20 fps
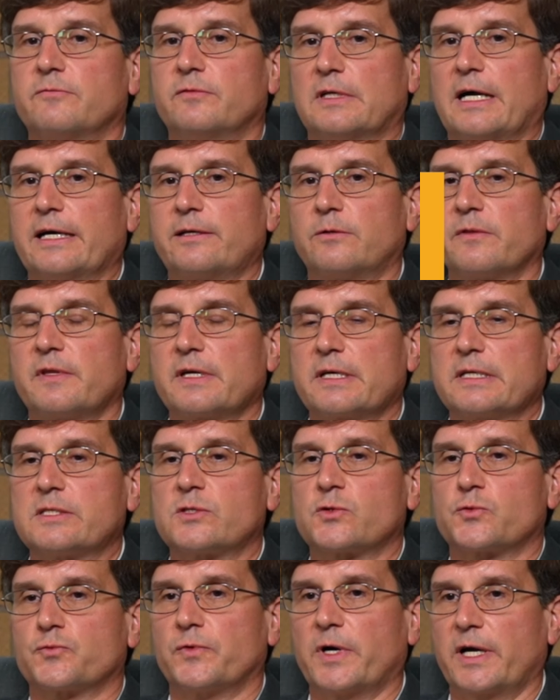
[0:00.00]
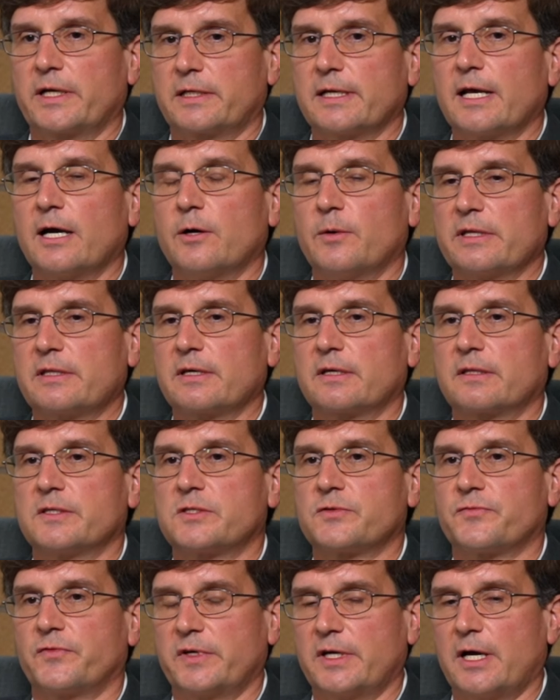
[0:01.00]
Well, I don't think it's right now. I think
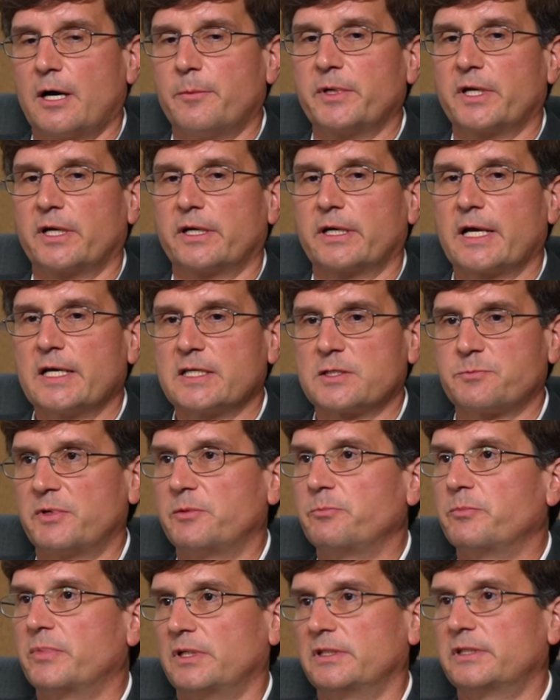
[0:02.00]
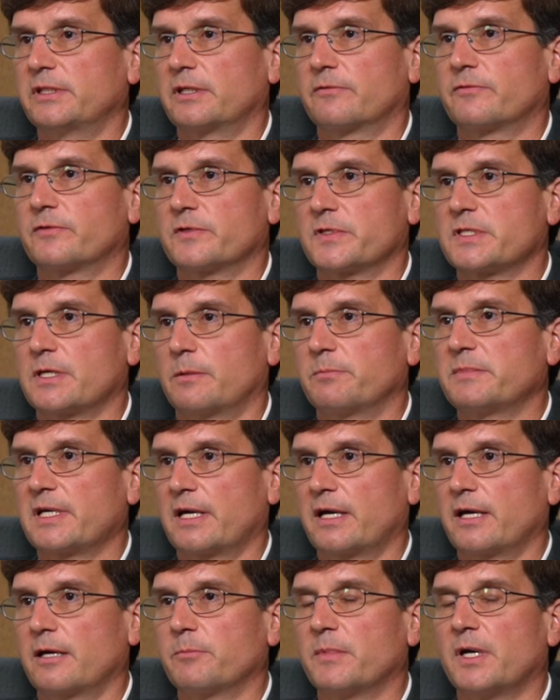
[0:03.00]
this phenomenon has been building for some
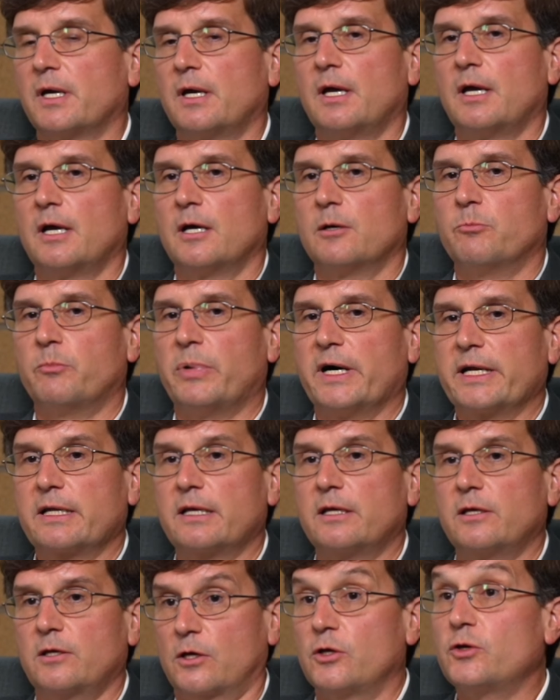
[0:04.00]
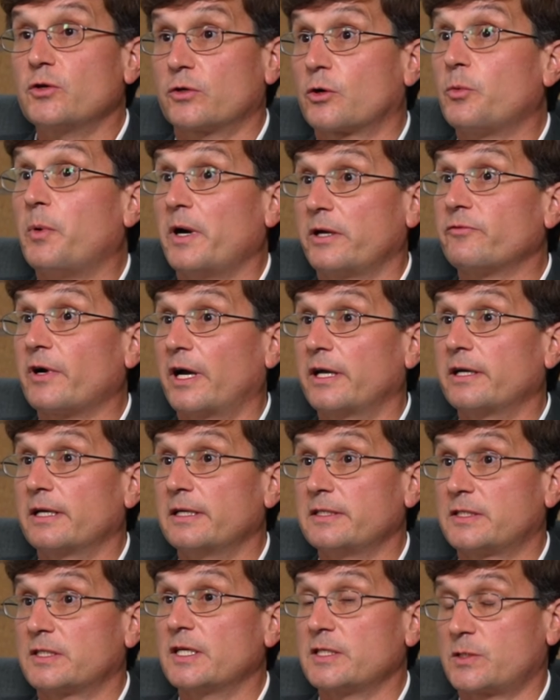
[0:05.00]
time. But you're quite right.
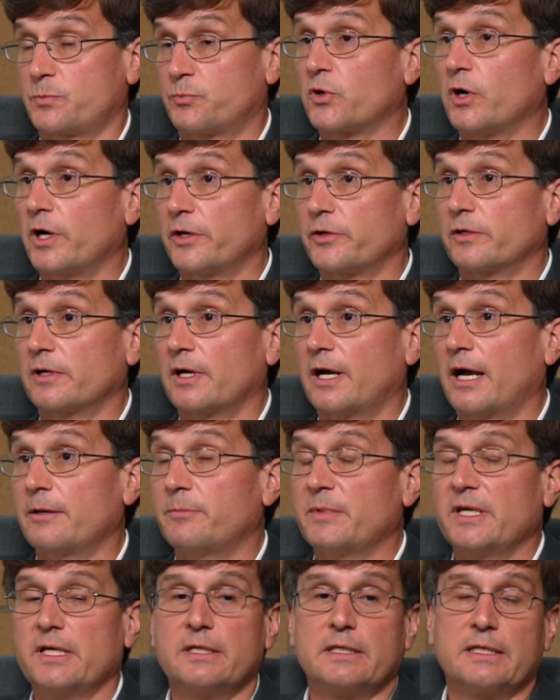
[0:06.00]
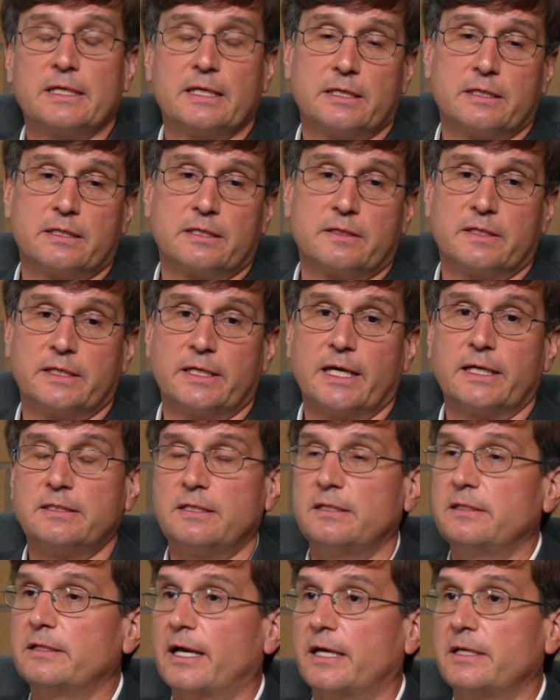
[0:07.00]
It's broader. I mean, in the
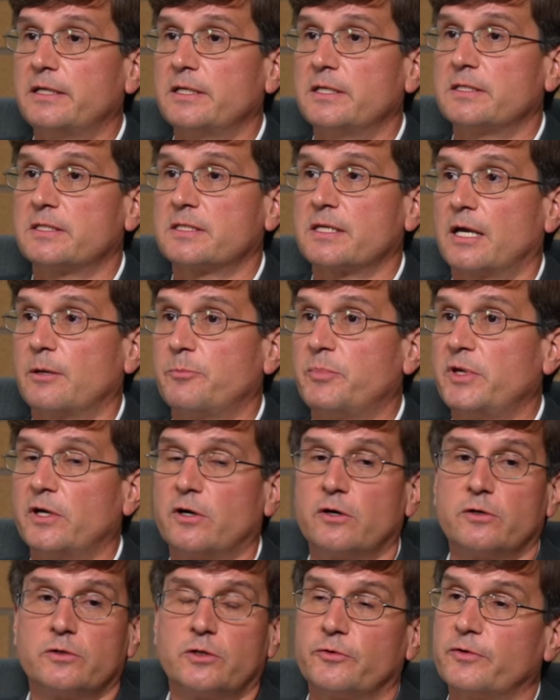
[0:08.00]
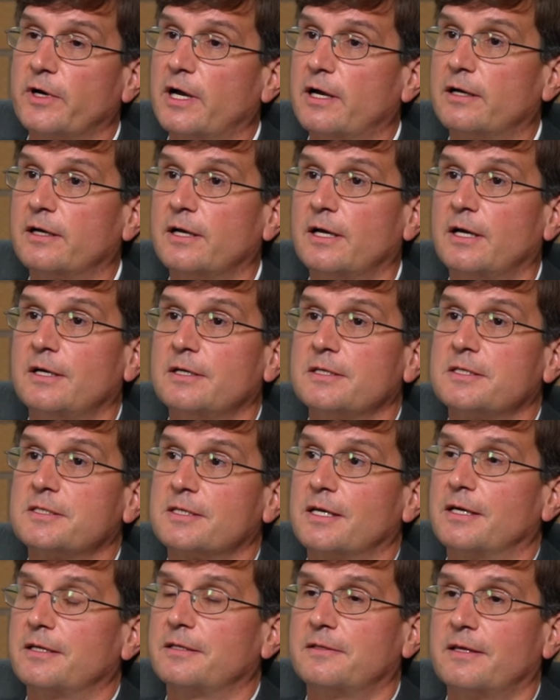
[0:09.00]
1990s, Pierre Nora
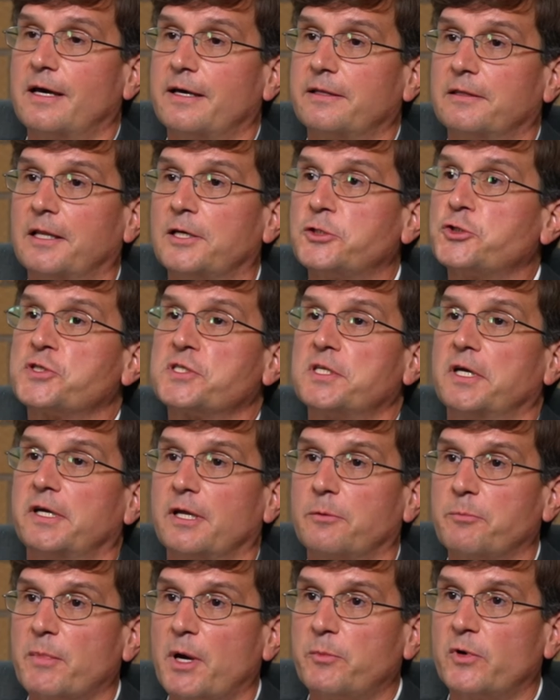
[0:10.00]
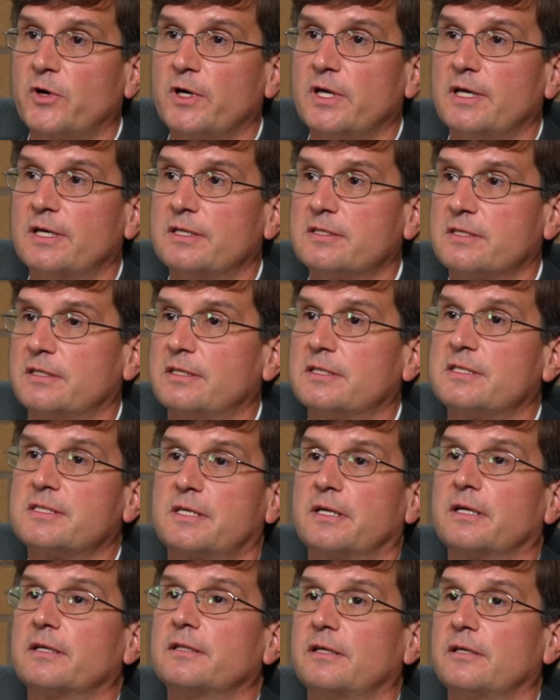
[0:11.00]
said that legislating memory is a
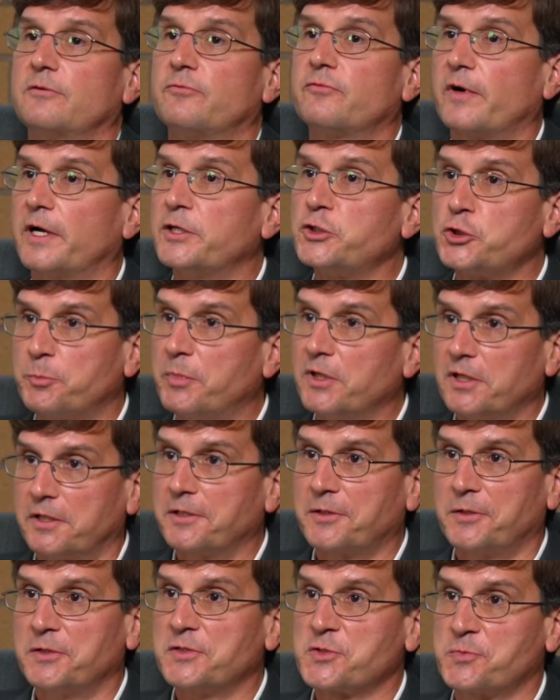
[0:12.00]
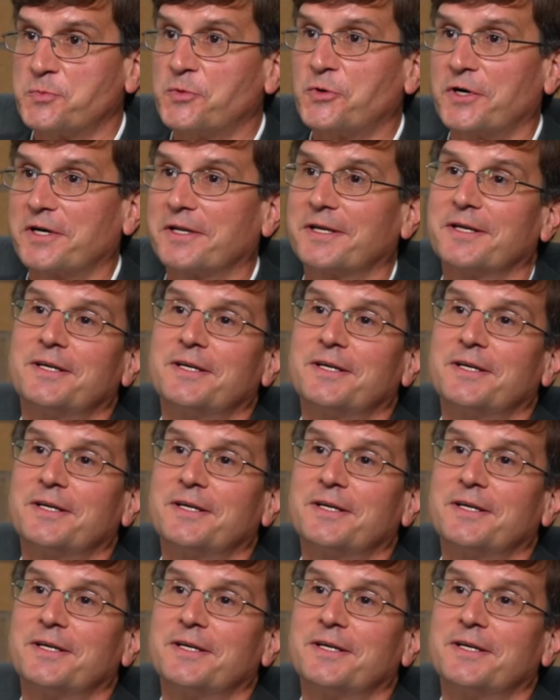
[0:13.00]
distinctly French political sport.